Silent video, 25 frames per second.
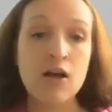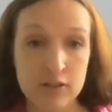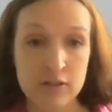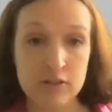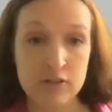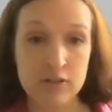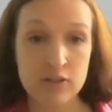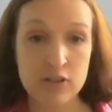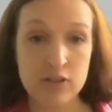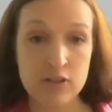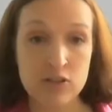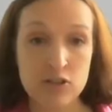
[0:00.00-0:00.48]

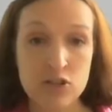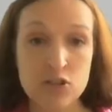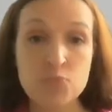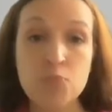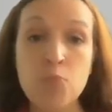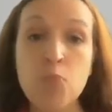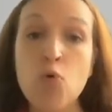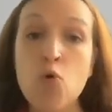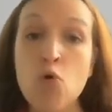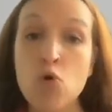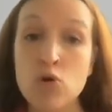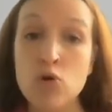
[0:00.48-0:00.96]
It is
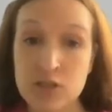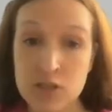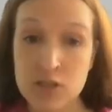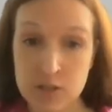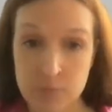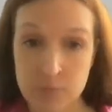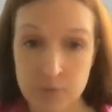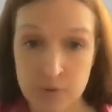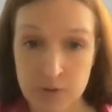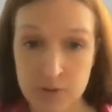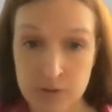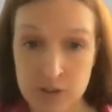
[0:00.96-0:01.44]

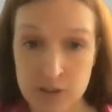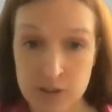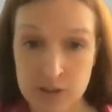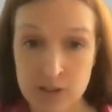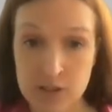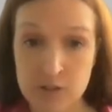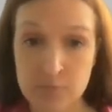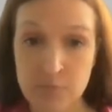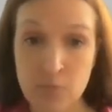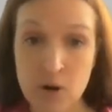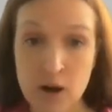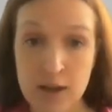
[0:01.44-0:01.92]
possible that
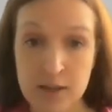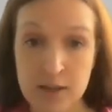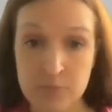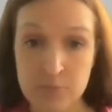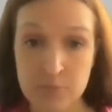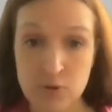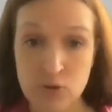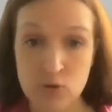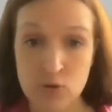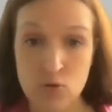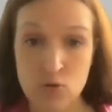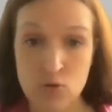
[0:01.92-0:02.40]
it might
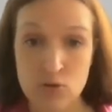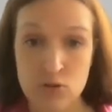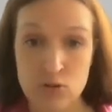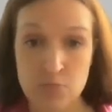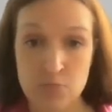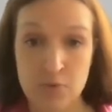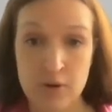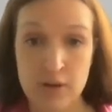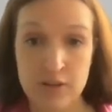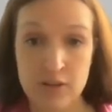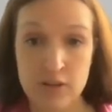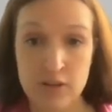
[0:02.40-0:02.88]
be
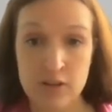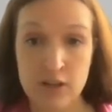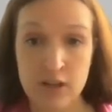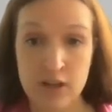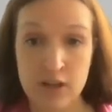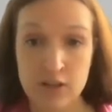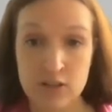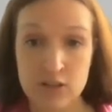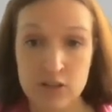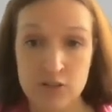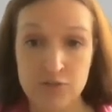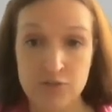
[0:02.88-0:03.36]
caused by the
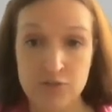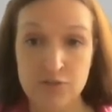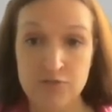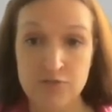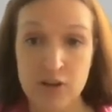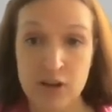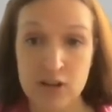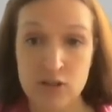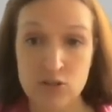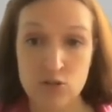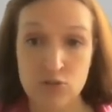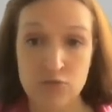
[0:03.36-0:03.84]
negative
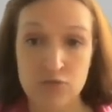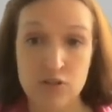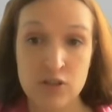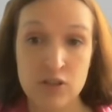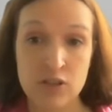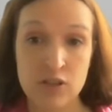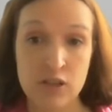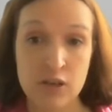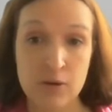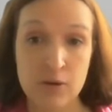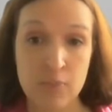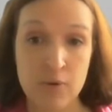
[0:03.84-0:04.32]
effects of the
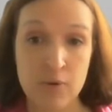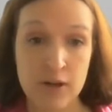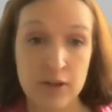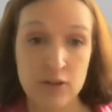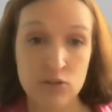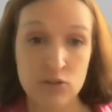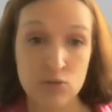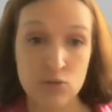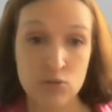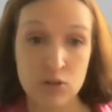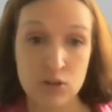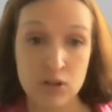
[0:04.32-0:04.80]

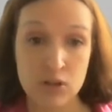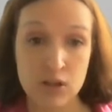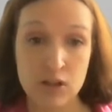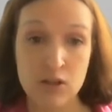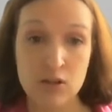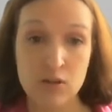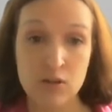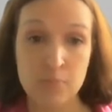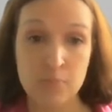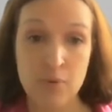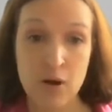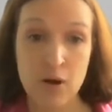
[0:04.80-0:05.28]
nearby nuclear
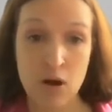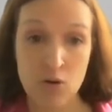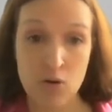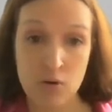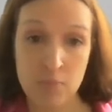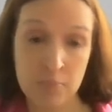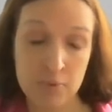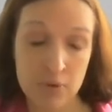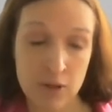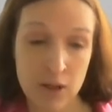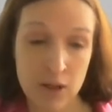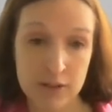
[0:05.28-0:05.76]

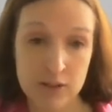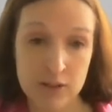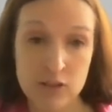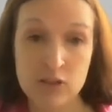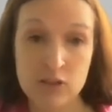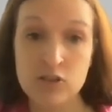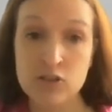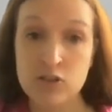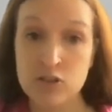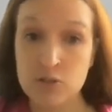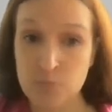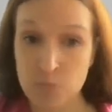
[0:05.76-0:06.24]
power plant.
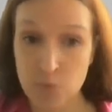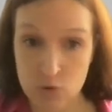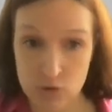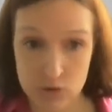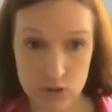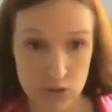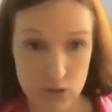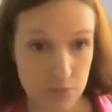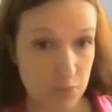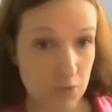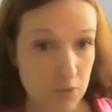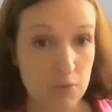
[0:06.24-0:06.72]
It is
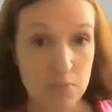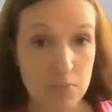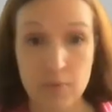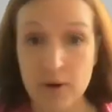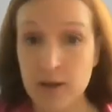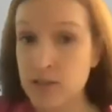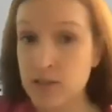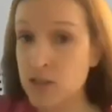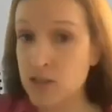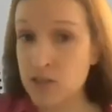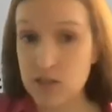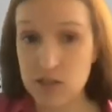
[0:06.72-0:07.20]
possible,
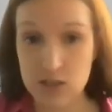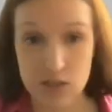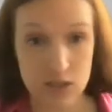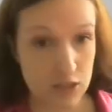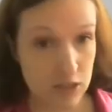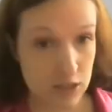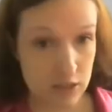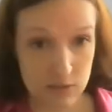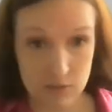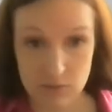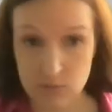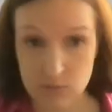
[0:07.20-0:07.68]
but it's
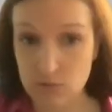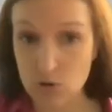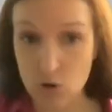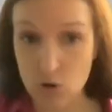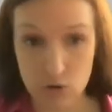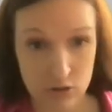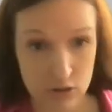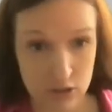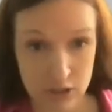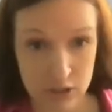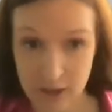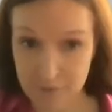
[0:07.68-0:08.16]

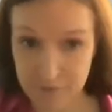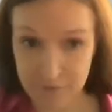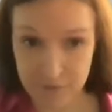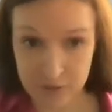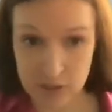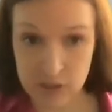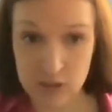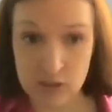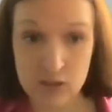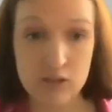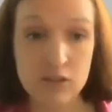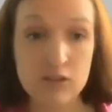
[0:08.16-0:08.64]
not definite.